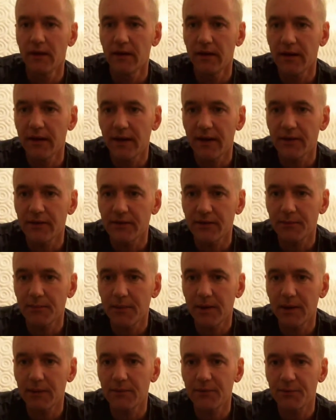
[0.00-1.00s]
Hey guys,
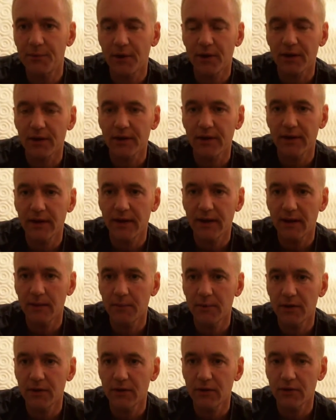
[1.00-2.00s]
my name's Mark, and
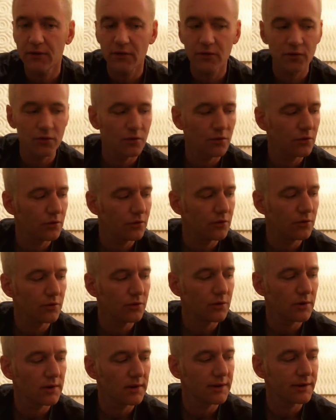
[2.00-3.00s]
I'm here to
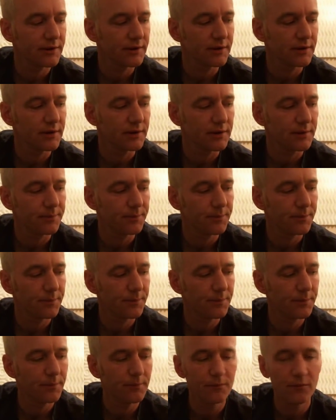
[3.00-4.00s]
do a little
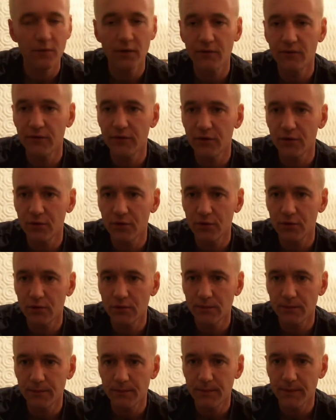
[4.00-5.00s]
review,
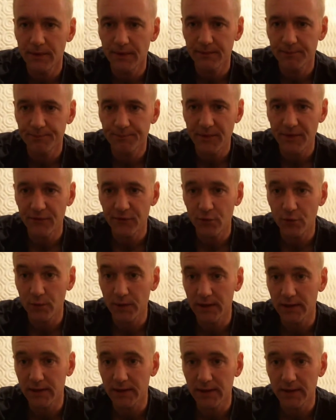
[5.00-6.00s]
if you
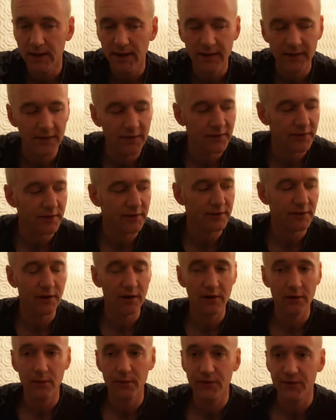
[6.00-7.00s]
will, on this
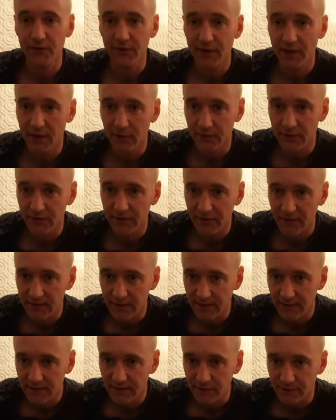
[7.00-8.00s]
guitar, which is now
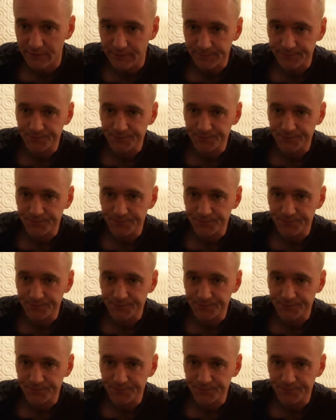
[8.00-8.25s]
discontinued.